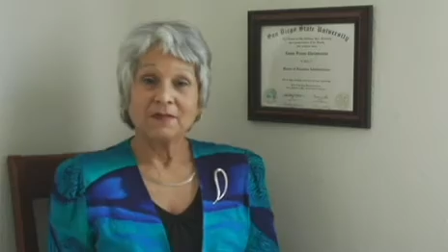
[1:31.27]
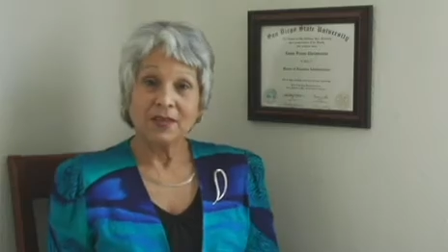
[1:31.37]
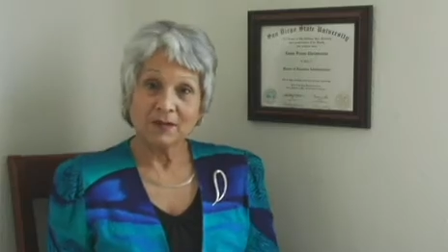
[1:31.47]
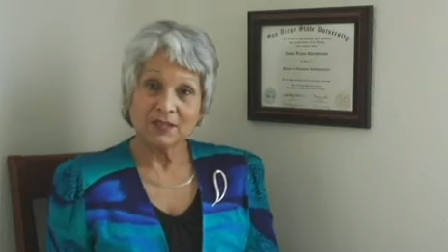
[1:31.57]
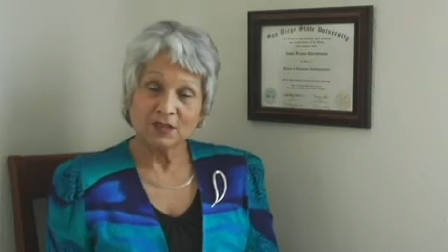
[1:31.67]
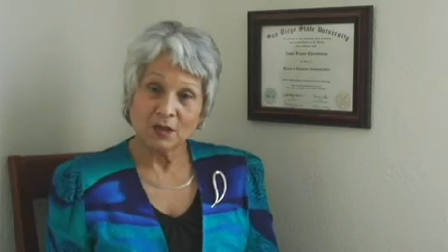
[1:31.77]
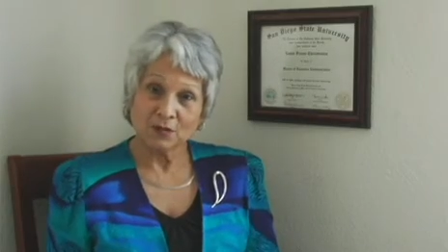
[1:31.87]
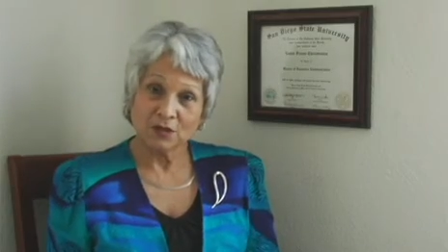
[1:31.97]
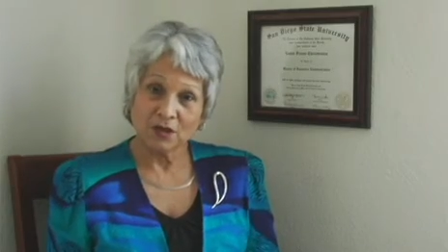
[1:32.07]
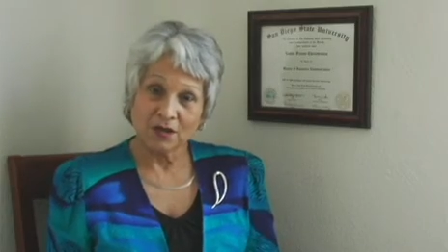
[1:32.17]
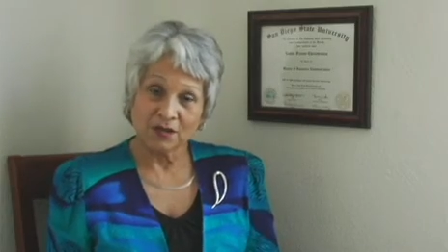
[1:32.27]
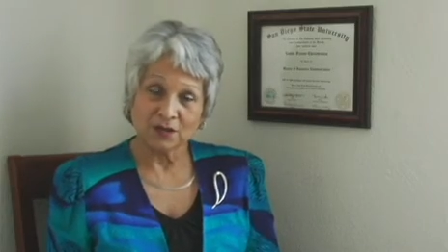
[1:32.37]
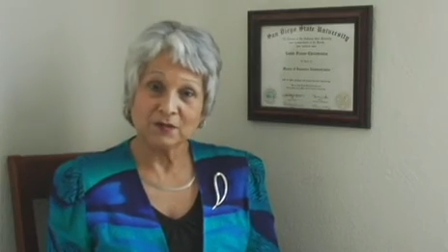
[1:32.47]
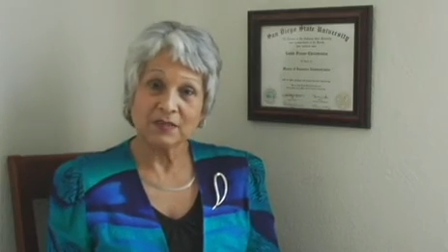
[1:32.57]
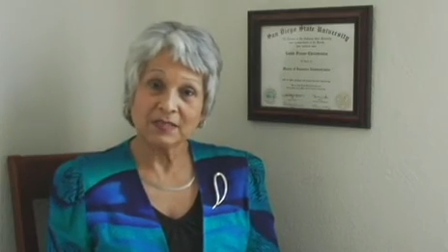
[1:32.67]
There is no
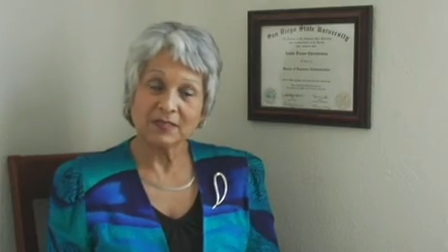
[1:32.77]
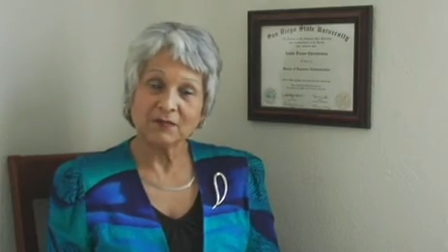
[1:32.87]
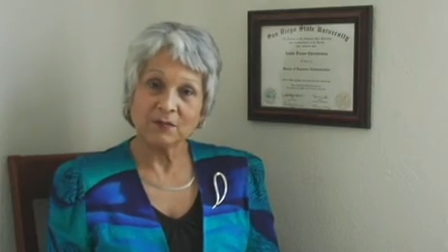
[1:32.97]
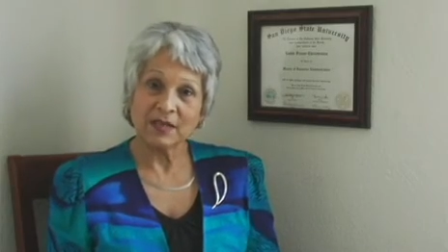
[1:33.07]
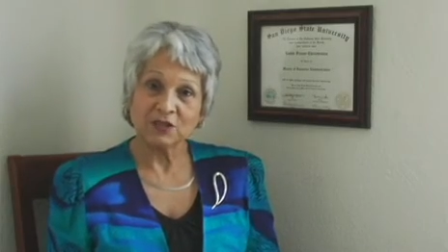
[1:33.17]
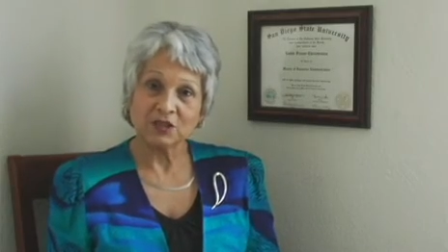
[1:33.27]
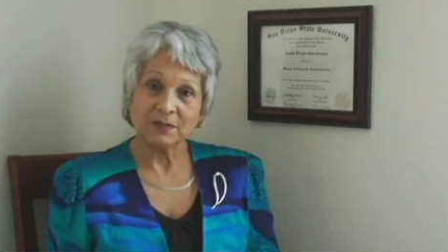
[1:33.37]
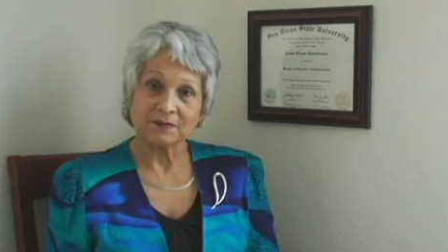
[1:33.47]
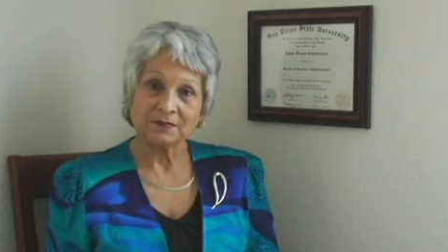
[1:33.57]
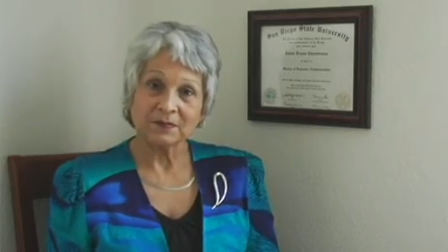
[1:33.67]
charge for this information.